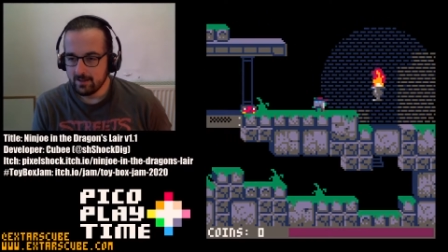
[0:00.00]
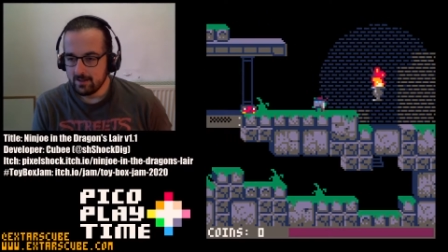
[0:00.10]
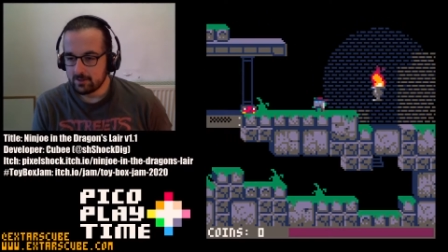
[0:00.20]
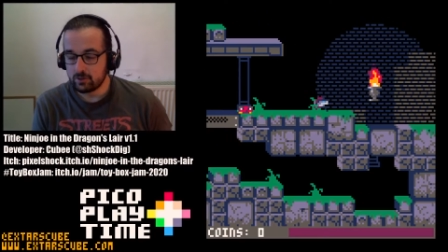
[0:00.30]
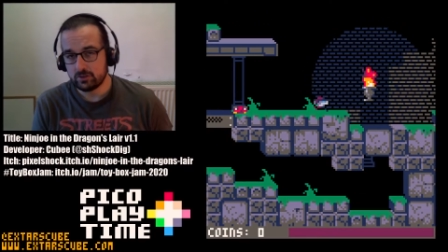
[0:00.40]

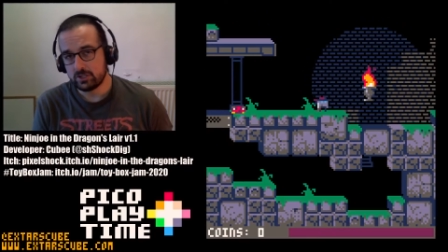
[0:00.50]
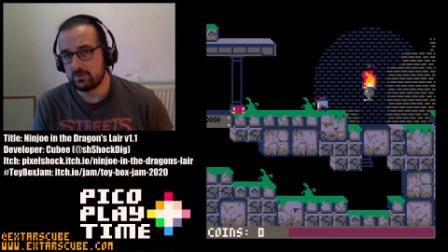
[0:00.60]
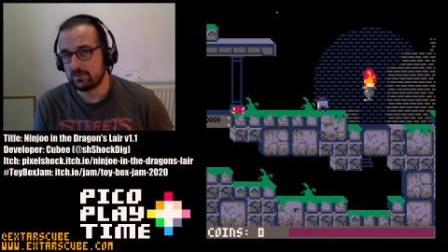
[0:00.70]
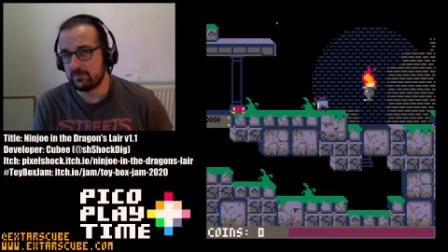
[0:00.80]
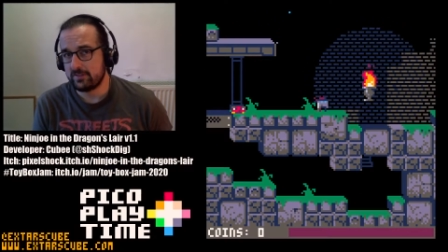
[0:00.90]
Good
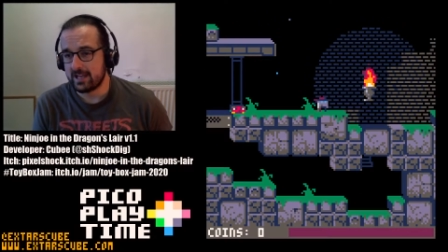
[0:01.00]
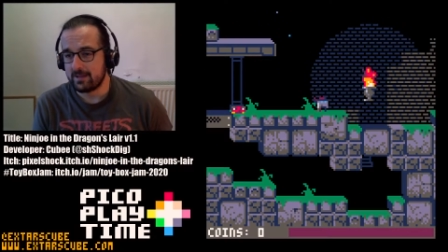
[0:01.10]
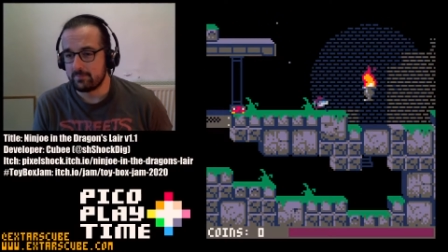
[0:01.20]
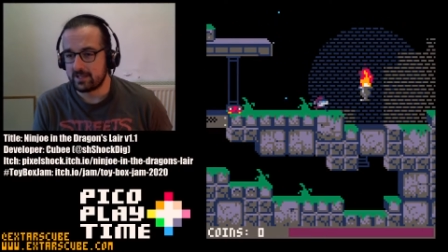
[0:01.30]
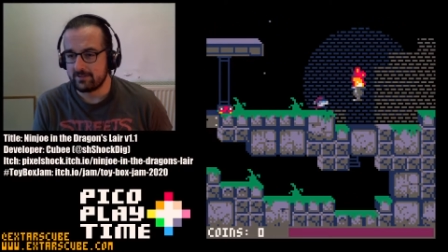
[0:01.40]
use of the
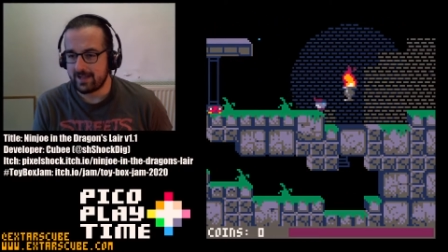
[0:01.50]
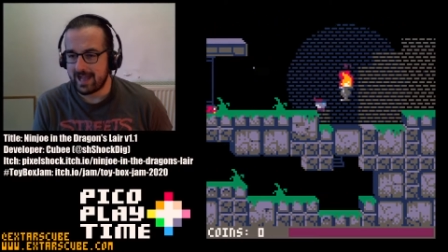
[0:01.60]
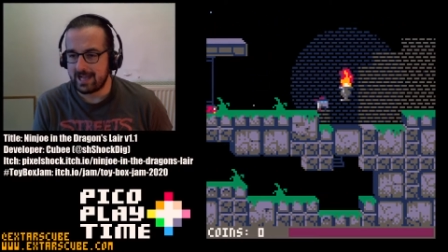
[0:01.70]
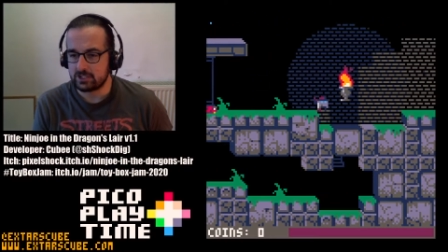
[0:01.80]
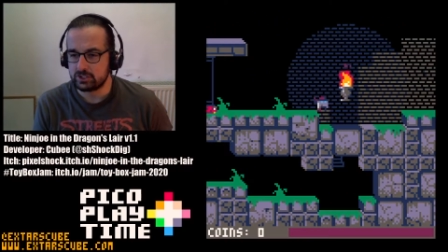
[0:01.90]
kind of
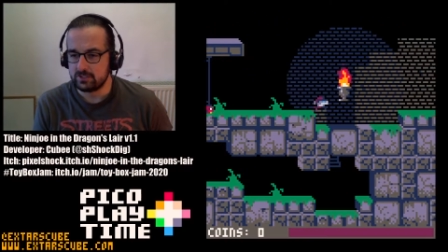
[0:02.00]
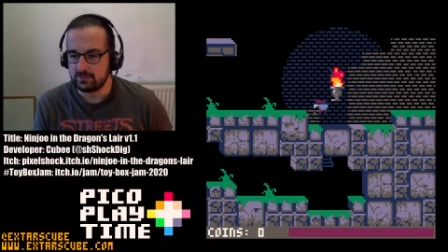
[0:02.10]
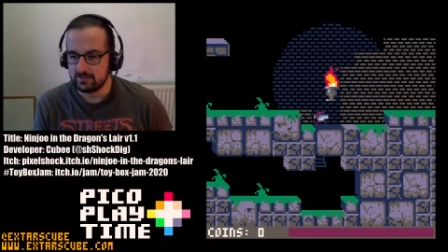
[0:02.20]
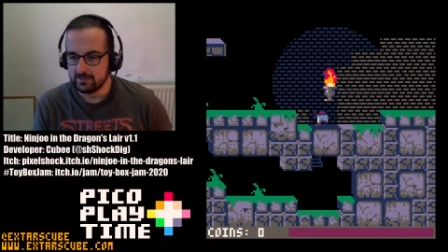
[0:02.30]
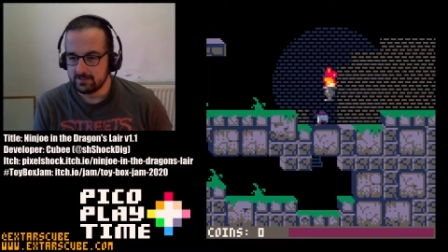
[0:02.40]

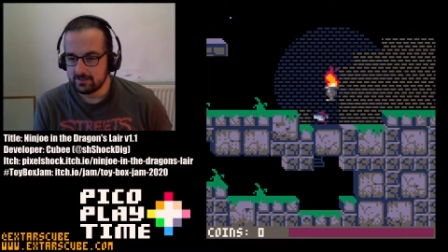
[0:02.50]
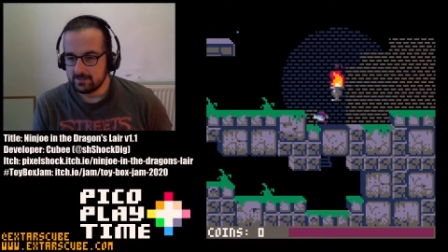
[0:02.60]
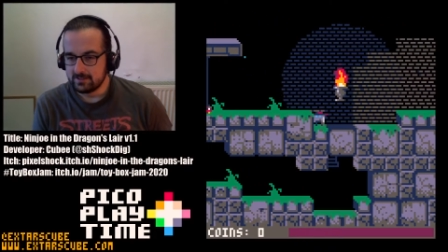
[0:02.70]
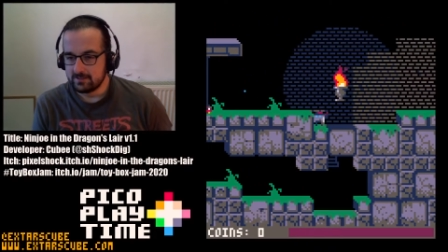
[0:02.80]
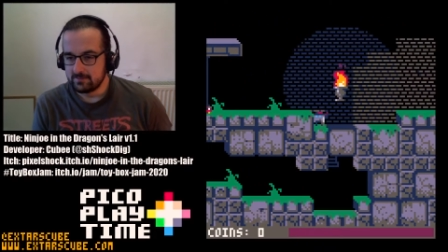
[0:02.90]
action
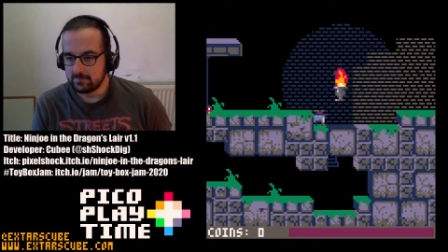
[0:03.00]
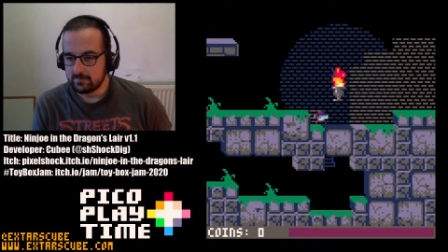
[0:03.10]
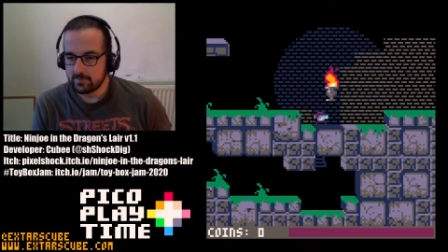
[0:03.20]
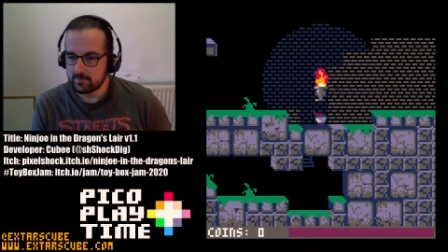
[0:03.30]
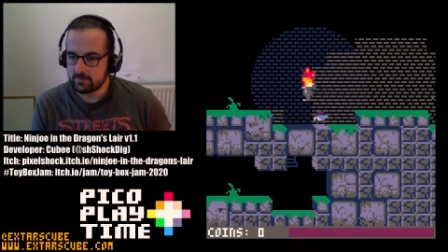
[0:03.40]

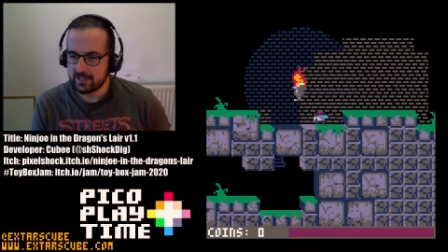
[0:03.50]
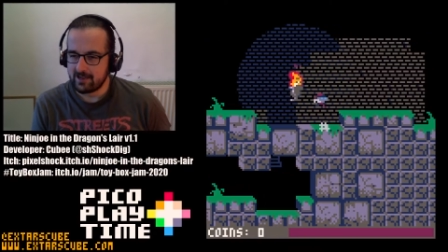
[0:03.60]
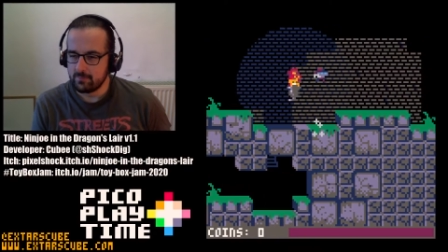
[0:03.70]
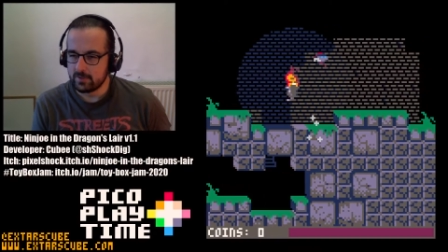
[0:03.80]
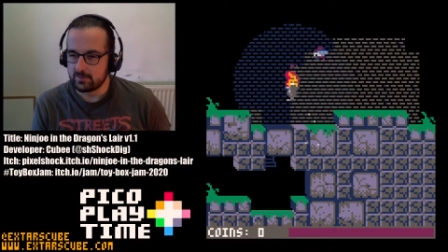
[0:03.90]

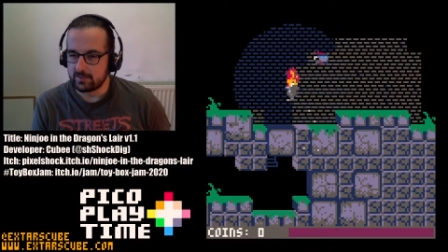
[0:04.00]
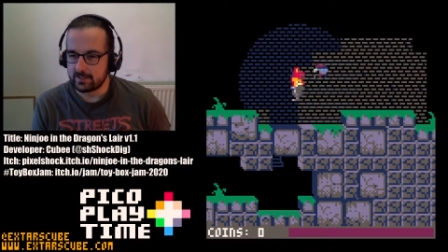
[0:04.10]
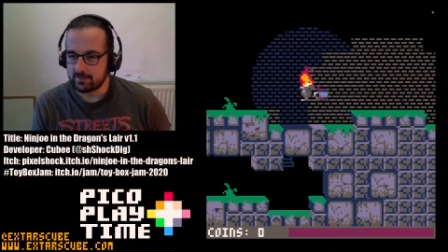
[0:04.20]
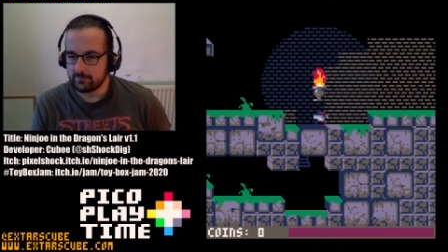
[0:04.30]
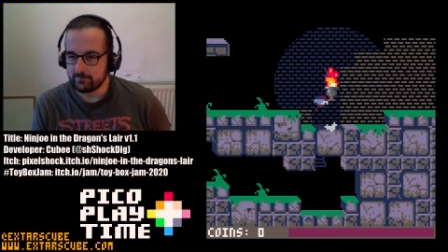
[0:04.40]
style
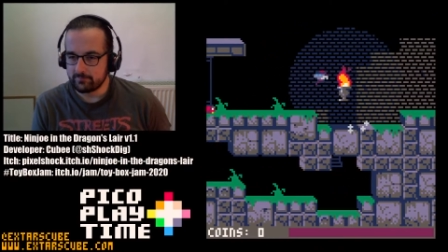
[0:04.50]
music.